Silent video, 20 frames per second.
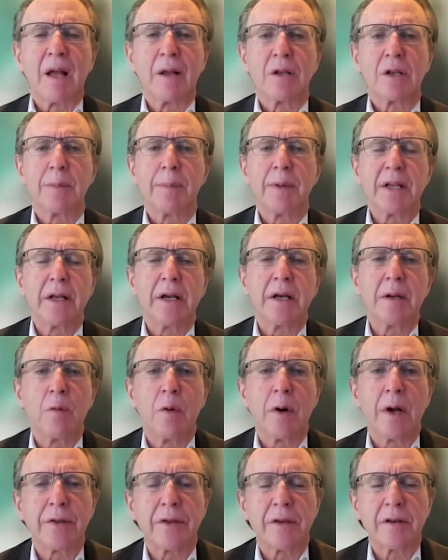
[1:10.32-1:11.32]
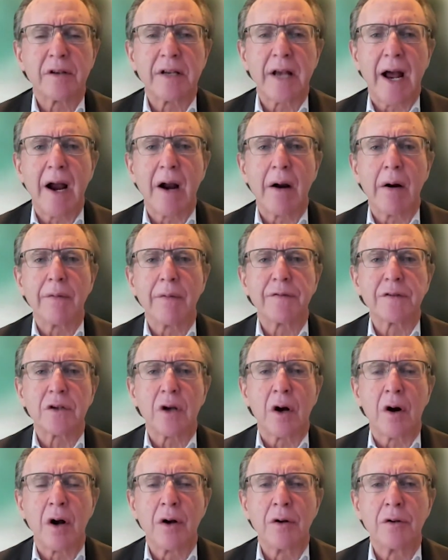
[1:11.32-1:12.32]
to begin with, tariffs
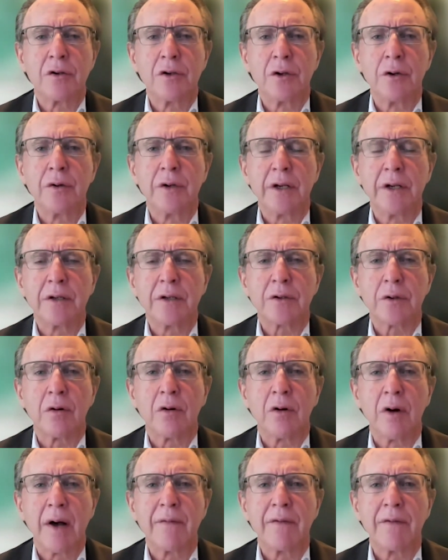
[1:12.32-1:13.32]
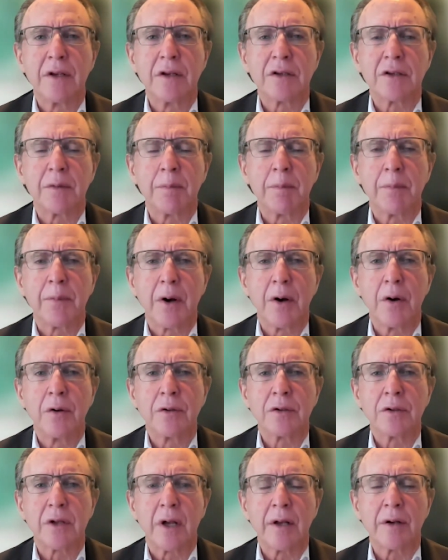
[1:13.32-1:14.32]
are duties or levies
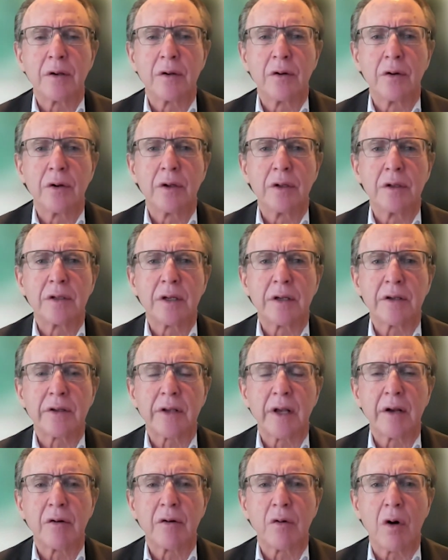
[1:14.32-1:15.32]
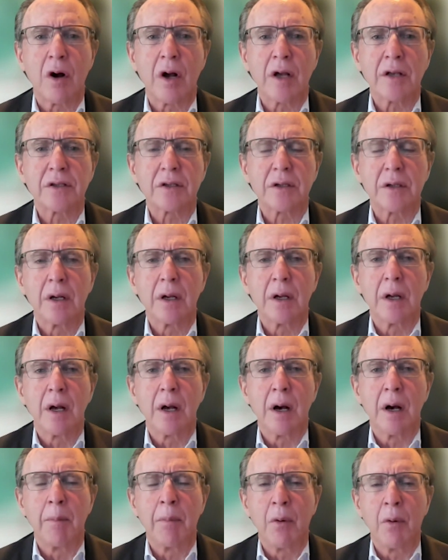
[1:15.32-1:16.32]
imposed on goods as they cross
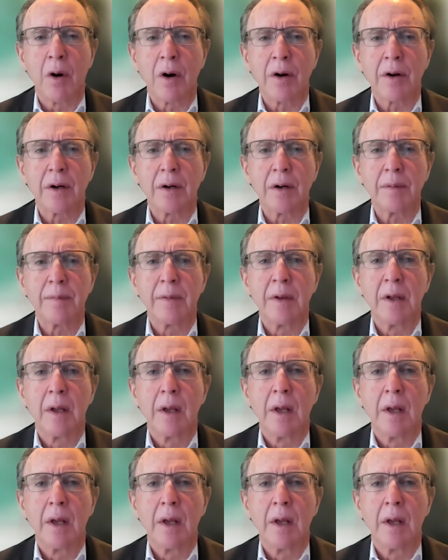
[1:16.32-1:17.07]
a border